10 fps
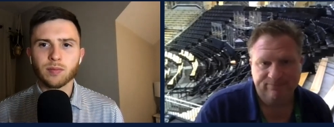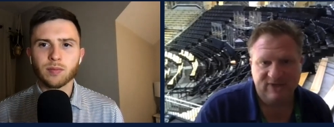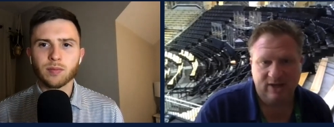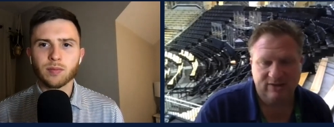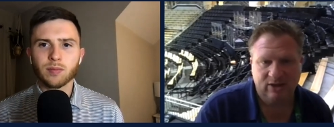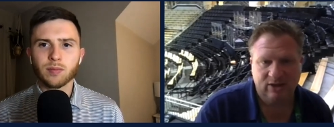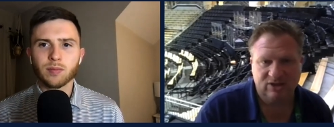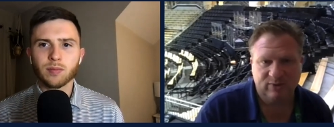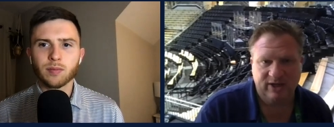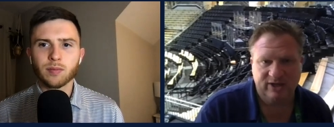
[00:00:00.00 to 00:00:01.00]
Speaker 1: Tonight they
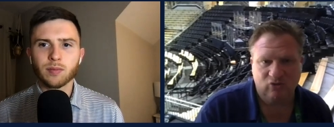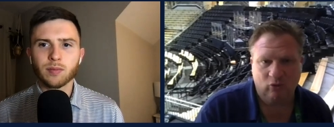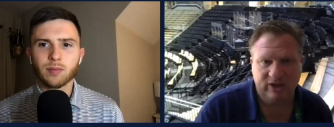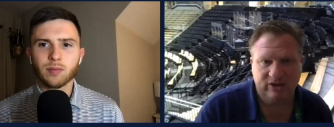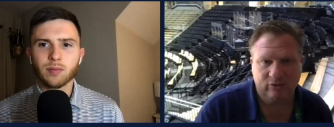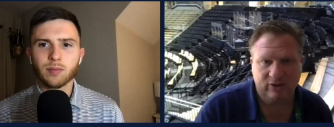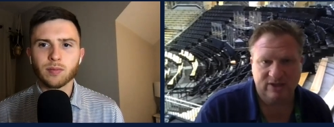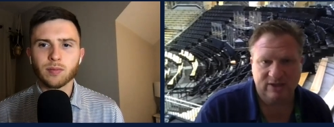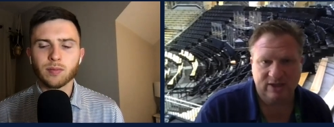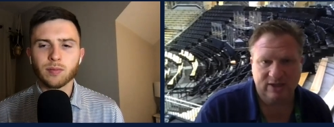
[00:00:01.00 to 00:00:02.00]
lost by 23. And
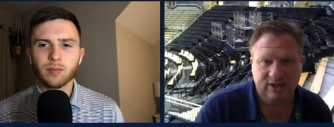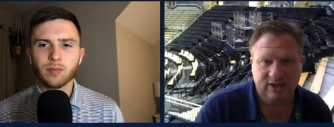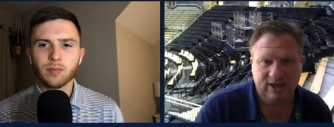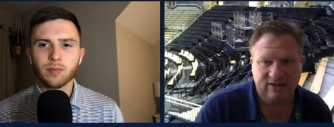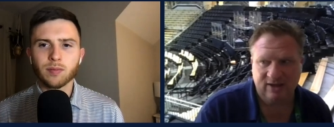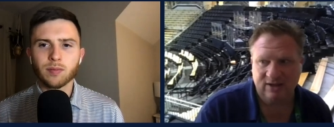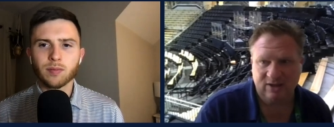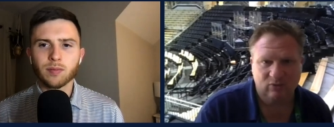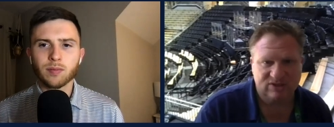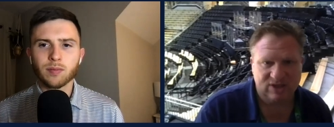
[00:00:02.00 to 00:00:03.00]
uh, I think
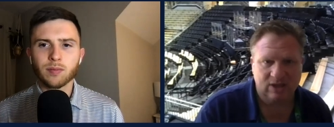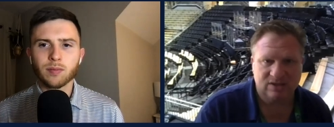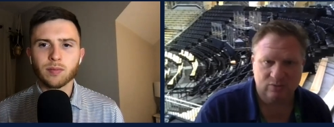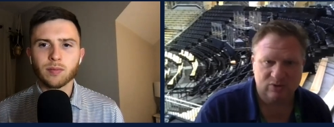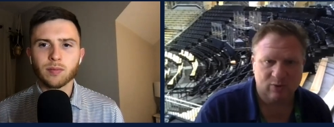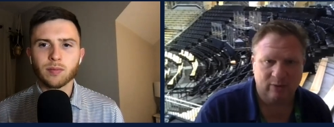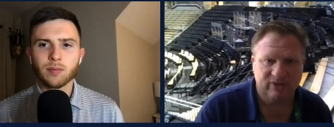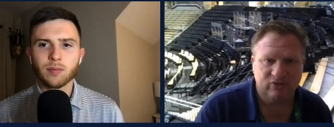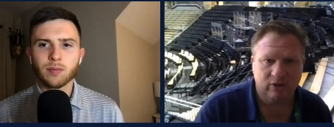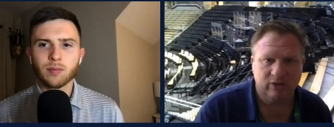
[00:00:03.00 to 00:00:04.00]
that Wisconsin was
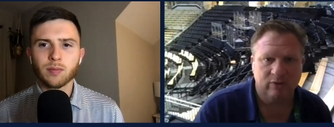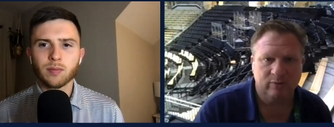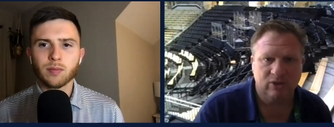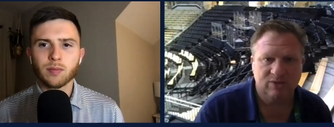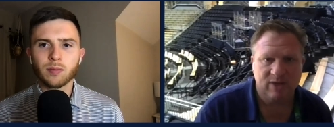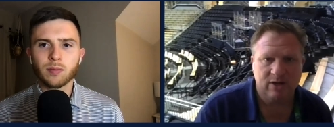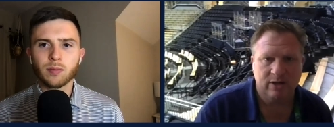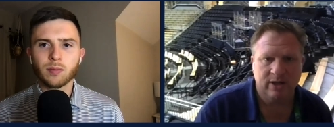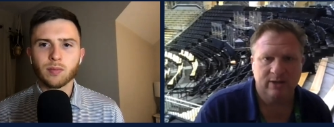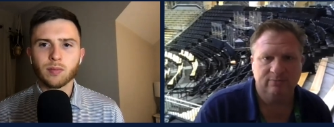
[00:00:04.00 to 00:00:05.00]
probably 23 points
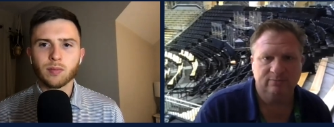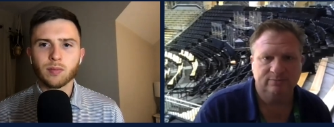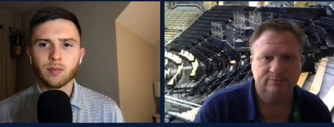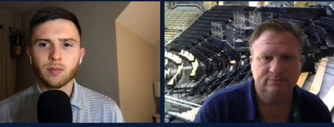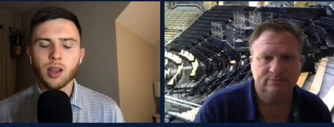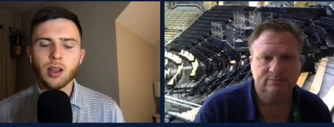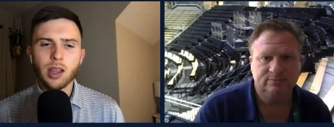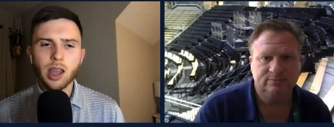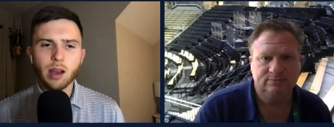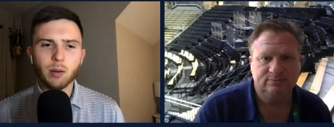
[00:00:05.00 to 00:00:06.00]
better.
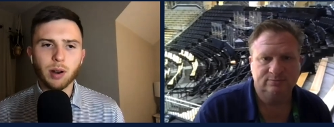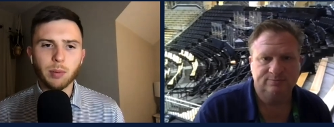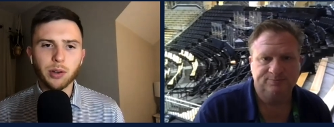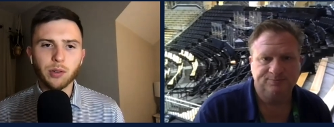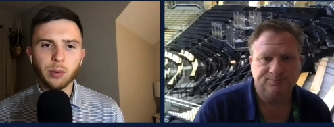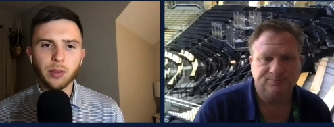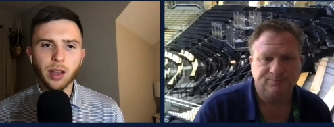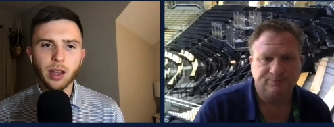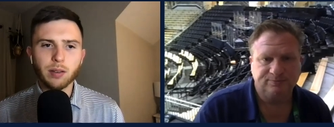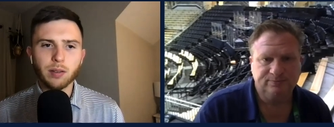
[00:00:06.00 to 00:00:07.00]
Speaker 2: Yeah, I'll probably agree with
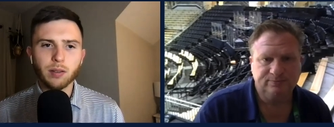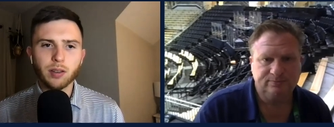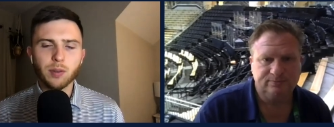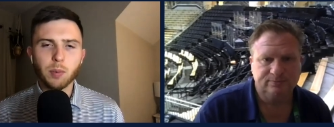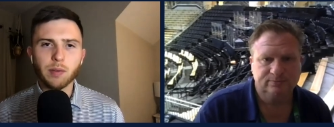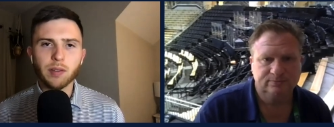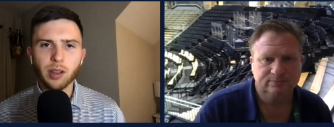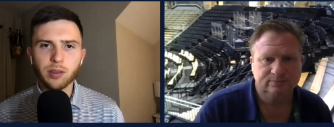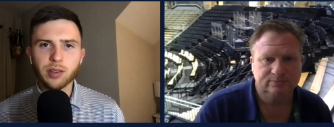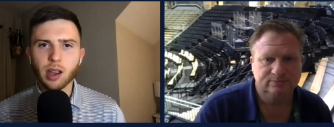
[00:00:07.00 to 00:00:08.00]
that. And let's flip over to the
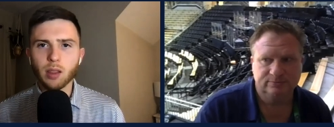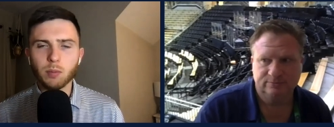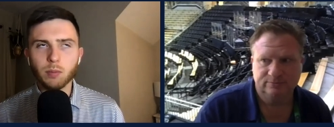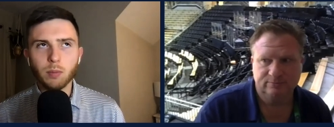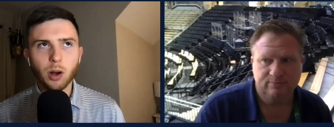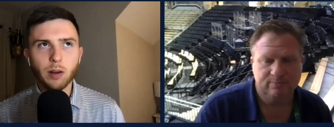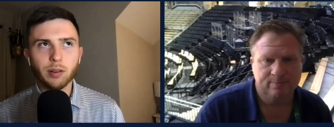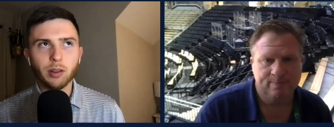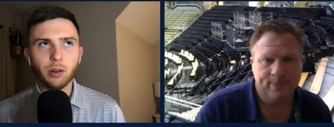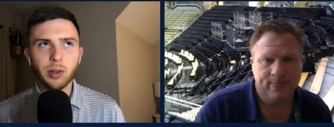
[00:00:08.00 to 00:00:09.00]
other side of the ball
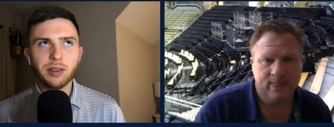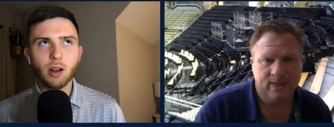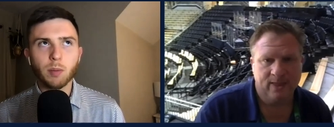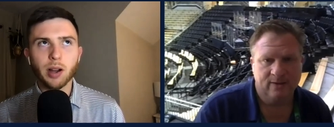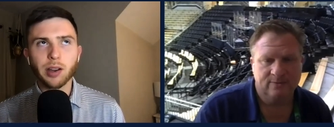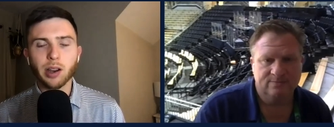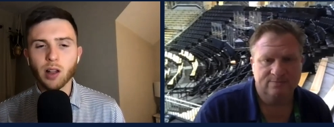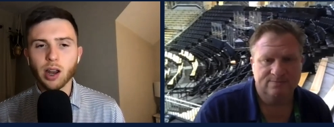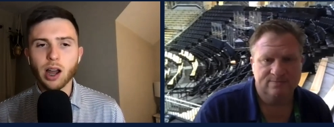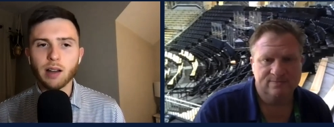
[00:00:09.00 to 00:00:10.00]
for a little bit. Talk about
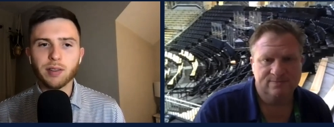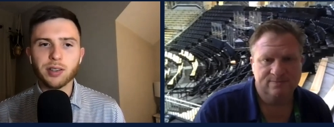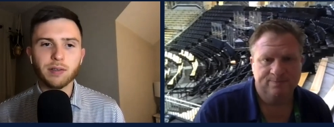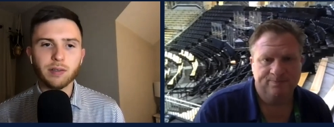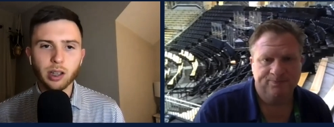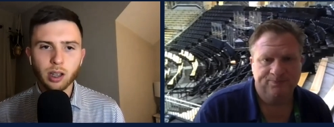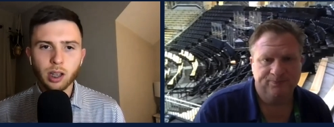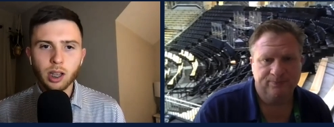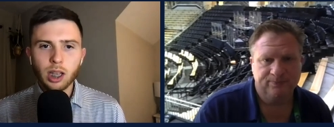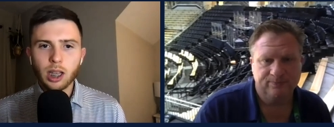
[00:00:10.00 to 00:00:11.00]
Carolina offensively.
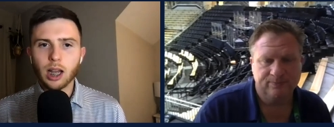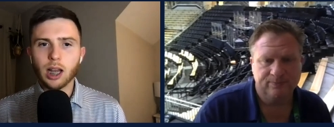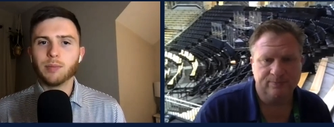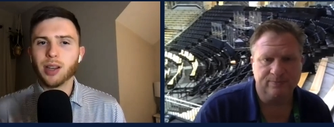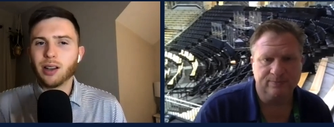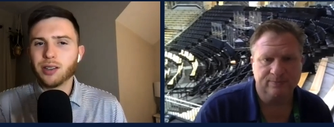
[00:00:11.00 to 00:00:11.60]
Um, you know, I